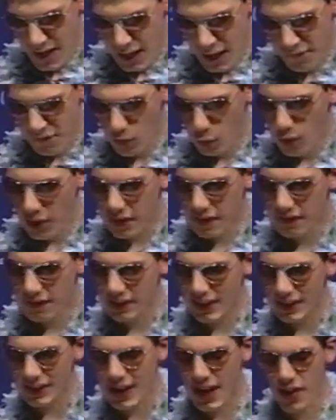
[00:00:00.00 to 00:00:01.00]
If you want to
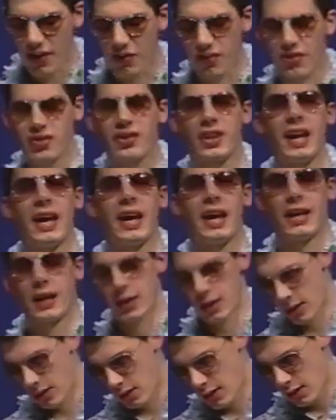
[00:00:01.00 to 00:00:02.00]
see a lot of
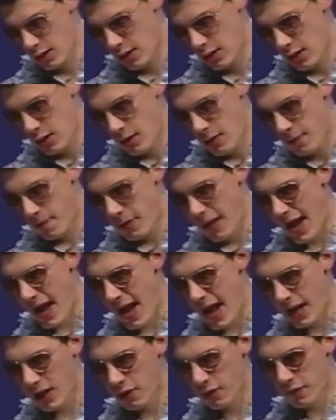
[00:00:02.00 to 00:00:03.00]
skin,
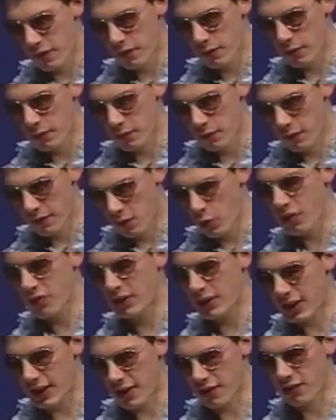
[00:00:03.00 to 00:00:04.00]
pack, if you want to
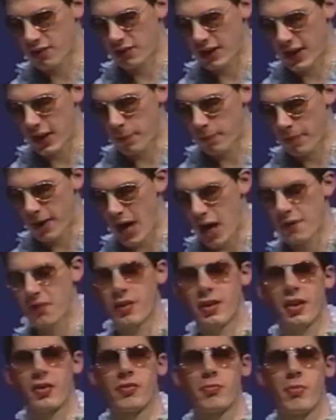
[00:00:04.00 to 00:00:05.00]
see a lot of skin, pack
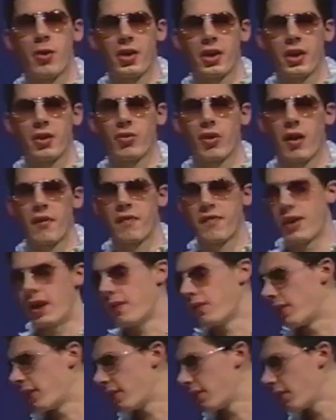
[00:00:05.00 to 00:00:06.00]
for this Mardi Gras
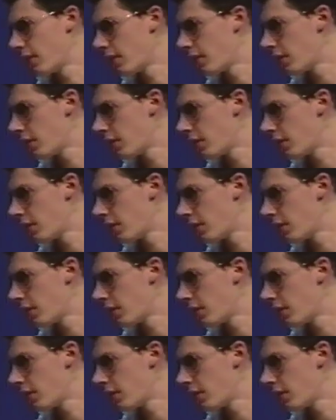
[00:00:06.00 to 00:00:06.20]
favorite.